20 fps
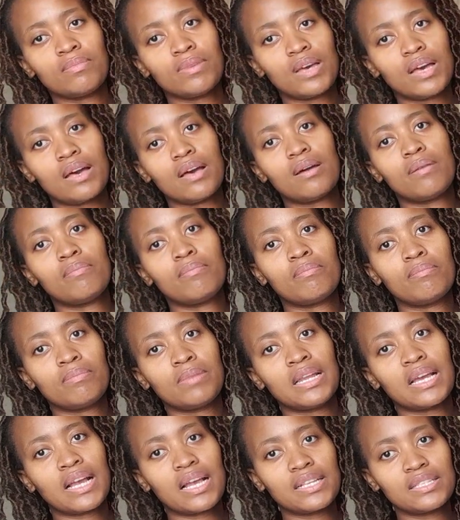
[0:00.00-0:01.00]

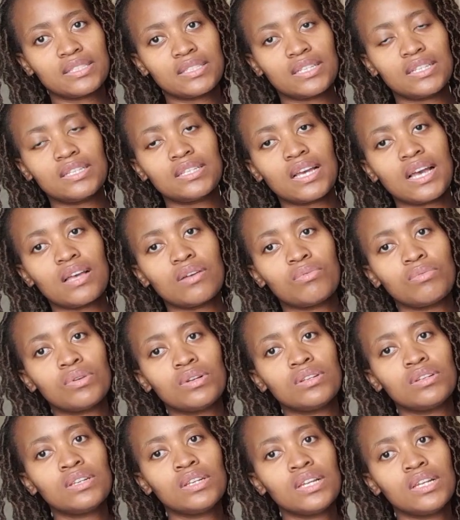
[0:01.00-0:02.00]
Like I said, I
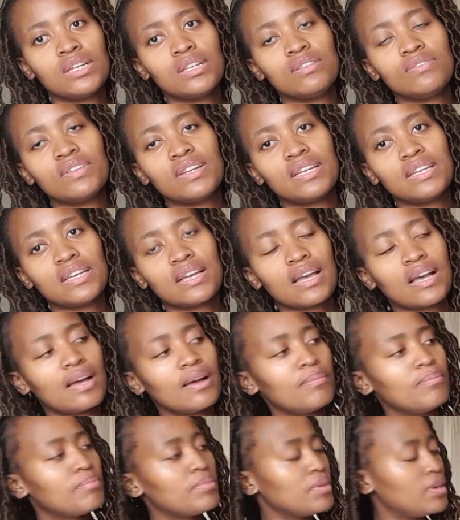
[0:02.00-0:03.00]
will leave a link
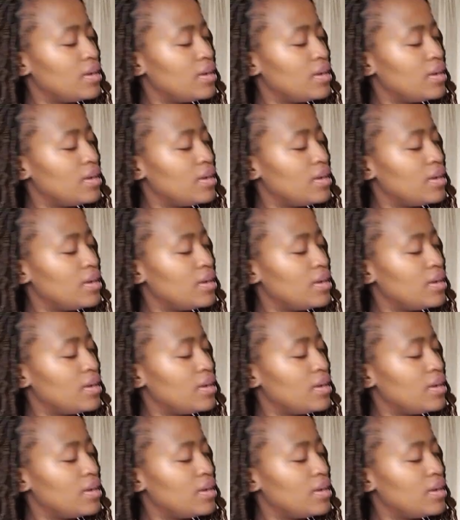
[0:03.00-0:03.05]
up